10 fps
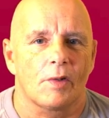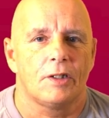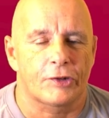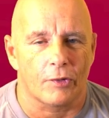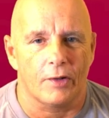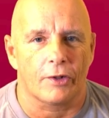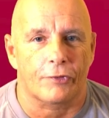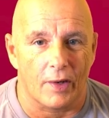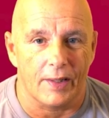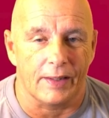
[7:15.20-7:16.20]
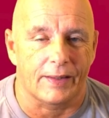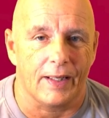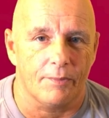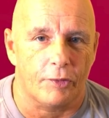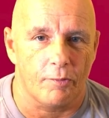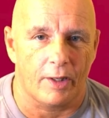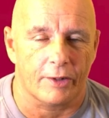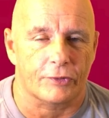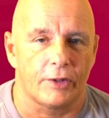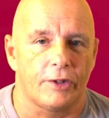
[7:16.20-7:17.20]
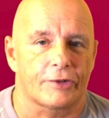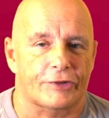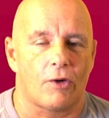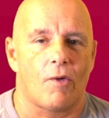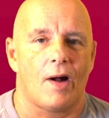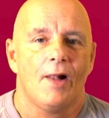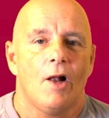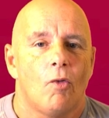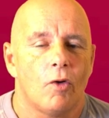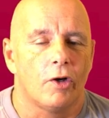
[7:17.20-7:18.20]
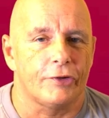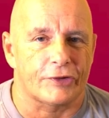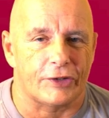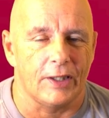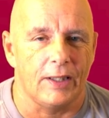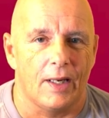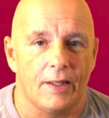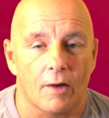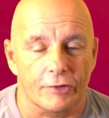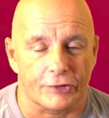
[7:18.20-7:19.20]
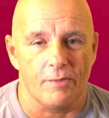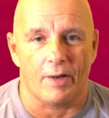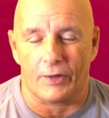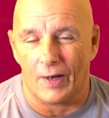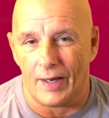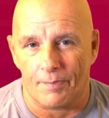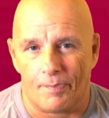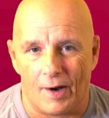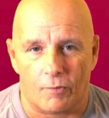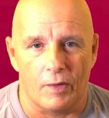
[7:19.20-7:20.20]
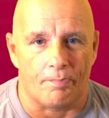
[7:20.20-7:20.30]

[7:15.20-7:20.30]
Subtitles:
during the training camp, to be honest with you. So we're going to see. And also he met an impact with